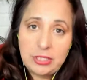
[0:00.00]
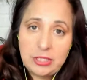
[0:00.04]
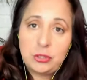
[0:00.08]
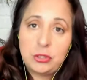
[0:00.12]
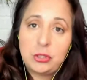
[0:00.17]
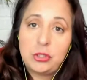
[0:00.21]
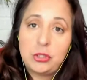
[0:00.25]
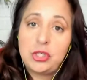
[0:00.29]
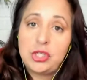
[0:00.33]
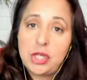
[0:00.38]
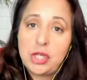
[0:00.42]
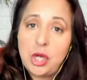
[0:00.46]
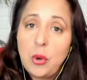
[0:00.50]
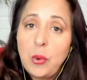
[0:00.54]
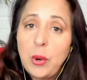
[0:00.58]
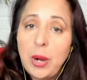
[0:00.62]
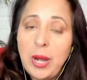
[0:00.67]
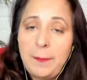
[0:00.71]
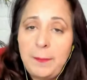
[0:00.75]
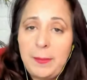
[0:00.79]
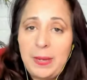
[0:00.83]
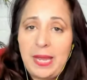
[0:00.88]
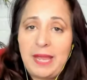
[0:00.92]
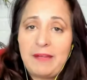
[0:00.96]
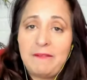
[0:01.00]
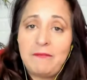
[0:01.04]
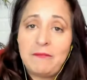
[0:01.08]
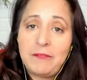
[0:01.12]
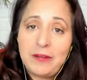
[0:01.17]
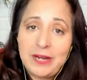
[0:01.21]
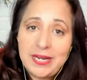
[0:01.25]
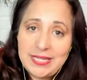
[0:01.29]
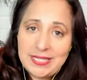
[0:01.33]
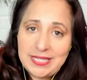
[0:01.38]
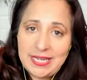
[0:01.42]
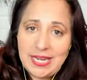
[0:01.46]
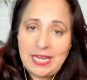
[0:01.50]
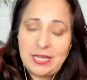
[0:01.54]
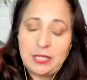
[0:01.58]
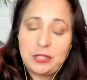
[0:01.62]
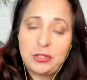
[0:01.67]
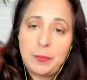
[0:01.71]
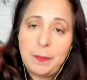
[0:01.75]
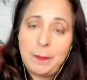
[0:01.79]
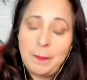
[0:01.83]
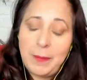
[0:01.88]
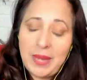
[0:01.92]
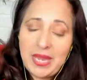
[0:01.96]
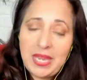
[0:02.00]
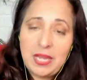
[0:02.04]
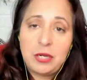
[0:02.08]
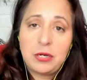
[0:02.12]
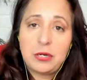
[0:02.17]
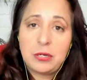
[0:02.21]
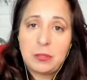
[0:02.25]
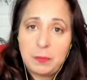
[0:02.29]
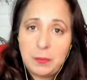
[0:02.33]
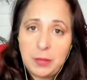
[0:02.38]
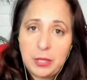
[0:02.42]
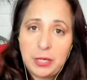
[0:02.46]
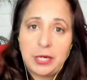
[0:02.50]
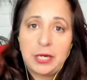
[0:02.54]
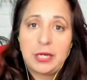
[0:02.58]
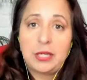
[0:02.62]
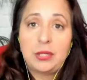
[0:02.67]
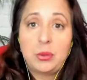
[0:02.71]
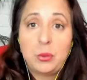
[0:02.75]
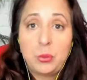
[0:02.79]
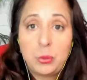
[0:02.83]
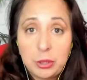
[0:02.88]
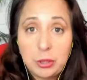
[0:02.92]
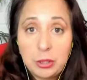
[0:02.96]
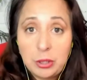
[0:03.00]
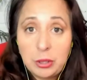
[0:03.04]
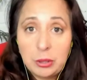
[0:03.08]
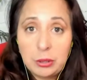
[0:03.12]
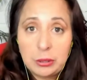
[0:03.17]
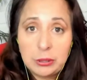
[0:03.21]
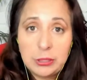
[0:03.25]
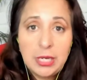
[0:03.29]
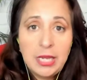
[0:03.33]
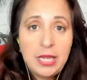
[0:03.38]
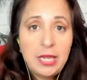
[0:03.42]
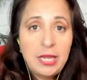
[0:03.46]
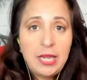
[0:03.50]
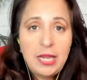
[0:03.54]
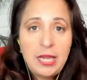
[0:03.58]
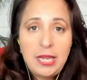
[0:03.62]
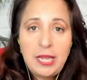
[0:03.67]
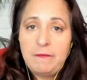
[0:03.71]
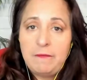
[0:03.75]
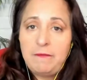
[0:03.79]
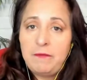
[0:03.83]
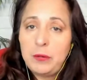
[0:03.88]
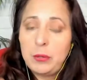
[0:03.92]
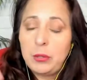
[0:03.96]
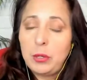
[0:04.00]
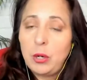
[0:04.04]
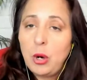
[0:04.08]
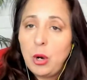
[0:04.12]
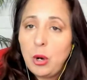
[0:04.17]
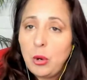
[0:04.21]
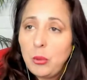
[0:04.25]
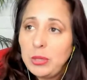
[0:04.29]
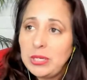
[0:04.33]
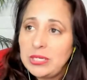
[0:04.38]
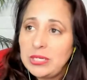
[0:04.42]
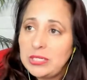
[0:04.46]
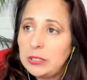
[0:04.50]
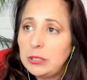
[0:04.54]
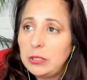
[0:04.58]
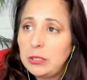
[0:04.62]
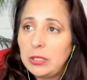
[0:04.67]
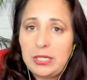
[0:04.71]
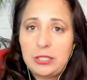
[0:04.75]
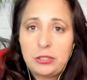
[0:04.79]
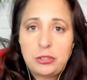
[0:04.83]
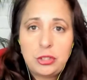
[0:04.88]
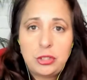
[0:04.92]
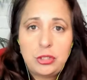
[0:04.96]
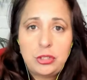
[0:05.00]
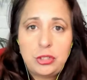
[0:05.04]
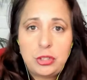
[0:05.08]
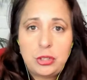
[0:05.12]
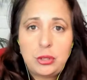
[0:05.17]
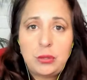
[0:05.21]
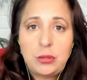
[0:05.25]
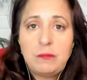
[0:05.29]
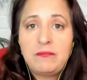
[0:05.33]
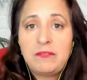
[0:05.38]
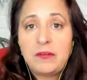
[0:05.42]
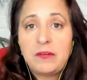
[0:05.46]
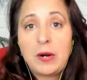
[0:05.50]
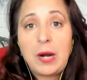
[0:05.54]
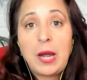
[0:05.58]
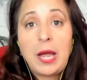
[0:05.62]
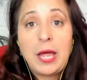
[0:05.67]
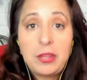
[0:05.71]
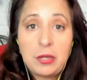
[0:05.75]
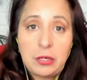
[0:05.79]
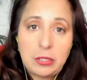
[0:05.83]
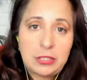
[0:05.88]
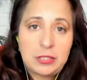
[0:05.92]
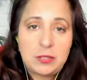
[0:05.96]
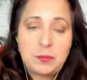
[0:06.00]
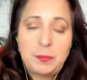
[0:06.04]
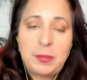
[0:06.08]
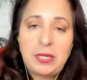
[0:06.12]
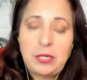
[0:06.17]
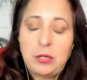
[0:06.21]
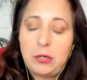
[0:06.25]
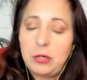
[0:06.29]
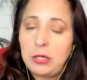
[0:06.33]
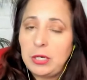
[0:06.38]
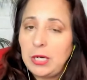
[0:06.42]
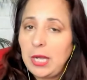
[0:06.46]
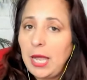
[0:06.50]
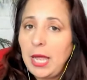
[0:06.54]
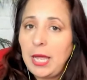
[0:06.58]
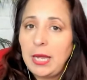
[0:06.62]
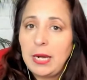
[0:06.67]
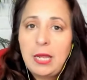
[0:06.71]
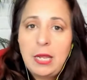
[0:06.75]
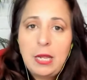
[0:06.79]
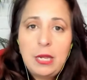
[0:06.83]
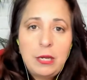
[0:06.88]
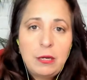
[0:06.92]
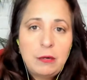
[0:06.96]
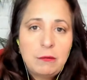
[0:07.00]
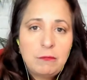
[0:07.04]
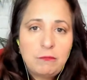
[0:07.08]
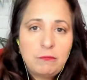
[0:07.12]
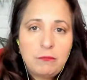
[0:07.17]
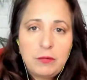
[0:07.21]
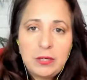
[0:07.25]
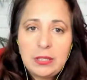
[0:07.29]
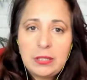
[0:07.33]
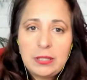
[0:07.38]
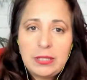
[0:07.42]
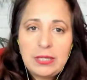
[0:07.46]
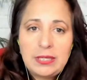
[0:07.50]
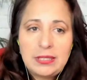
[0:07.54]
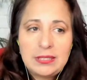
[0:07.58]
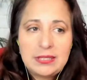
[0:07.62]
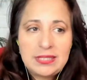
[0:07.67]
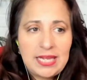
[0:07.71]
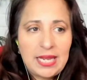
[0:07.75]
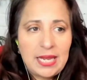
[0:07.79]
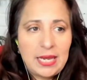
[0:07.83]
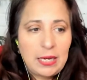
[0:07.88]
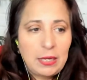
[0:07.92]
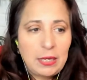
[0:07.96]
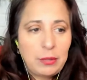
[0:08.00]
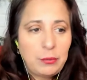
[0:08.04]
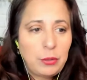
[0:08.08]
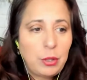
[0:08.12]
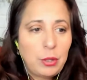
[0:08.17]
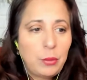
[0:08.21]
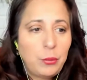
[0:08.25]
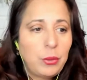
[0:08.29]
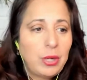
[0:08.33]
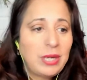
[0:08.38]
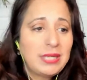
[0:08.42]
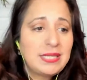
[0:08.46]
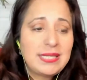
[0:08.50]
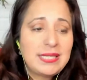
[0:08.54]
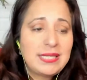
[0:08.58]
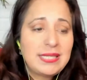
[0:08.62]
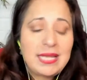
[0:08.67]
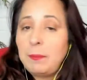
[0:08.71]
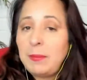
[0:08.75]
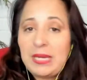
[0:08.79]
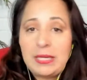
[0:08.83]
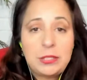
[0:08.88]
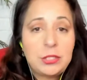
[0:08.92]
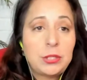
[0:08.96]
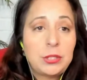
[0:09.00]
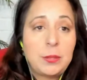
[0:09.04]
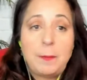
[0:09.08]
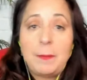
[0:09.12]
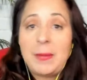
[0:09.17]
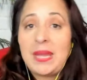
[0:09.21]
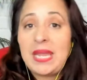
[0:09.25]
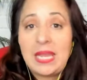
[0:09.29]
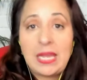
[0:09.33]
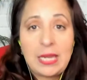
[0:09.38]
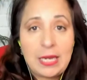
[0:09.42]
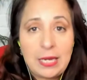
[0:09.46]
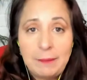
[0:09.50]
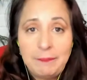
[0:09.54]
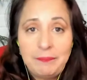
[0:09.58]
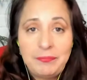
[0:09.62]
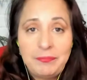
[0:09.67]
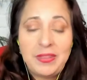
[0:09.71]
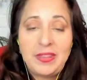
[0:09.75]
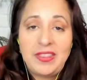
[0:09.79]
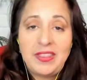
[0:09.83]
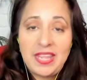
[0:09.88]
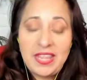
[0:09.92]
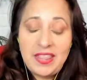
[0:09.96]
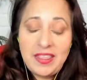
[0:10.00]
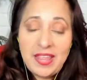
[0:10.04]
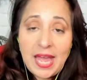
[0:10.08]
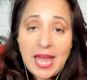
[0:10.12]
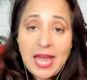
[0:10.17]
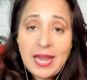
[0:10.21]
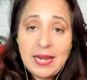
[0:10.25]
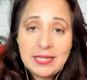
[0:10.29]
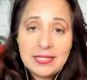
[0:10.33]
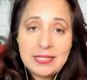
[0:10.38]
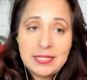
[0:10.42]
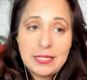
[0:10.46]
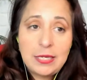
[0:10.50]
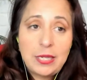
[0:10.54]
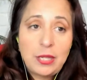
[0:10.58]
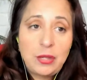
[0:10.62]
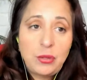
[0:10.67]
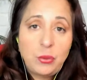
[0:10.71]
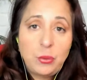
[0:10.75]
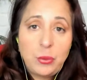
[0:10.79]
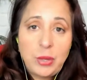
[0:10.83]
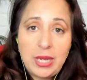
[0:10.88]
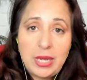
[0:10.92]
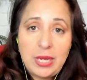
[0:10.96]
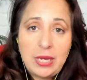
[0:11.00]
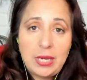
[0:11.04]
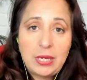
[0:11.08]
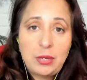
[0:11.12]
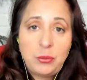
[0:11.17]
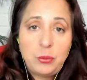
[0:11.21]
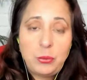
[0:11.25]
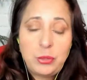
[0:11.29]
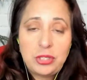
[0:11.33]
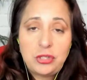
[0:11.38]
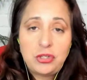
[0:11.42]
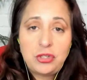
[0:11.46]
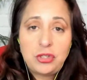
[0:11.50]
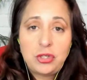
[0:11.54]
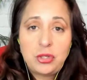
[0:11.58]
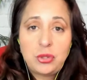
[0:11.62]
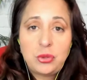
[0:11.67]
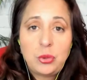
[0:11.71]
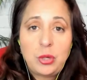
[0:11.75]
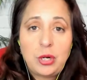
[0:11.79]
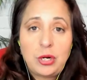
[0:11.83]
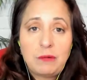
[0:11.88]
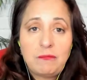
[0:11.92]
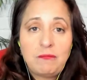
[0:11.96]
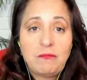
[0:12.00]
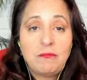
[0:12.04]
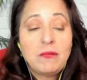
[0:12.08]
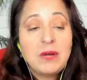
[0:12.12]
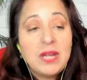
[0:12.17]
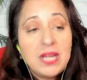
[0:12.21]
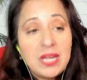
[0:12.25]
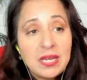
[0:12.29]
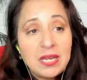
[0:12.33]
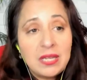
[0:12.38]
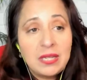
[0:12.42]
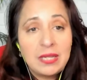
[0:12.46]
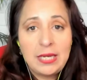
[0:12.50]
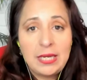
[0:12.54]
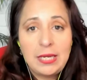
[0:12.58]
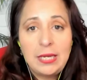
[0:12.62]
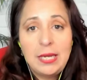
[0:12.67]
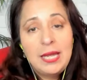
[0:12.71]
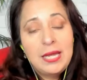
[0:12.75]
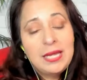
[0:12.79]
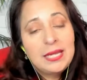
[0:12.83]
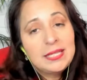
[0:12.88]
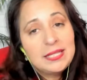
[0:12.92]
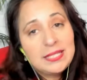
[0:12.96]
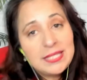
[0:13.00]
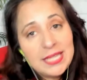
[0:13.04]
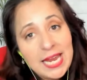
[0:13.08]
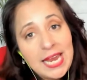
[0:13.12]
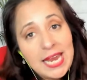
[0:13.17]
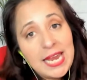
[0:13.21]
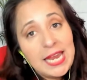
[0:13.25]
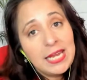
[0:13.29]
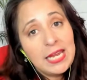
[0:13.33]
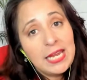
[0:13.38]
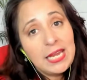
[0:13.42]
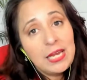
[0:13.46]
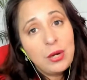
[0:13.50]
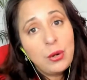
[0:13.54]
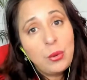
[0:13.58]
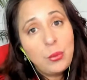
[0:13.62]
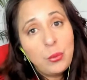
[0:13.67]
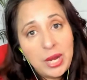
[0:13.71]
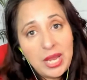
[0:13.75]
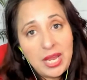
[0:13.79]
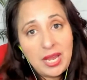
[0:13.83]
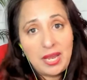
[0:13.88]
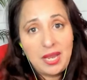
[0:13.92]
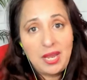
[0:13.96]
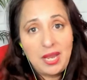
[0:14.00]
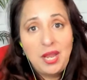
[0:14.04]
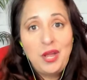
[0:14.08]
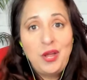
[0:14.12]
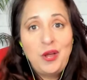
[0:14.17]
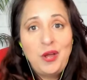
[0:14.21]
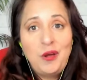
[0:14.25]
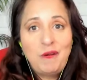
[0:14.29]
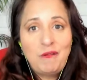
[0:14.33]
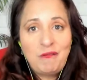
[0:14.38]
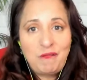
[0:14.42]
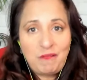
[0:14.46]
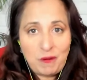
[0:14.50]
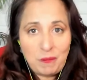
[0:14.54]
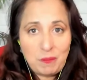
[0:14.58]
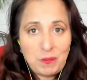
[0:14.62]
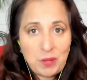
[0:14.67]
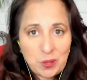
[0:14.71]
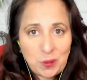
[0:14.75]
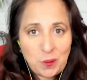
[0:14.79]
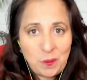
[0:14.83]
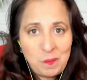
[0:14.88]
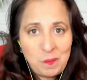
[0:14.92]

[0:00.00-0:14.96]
to show up every day and to make your mark in the world. If you're always looking to do for others, but you're not really saying, you know, what does that mean to me? then that is another way in which you are really taking away from you.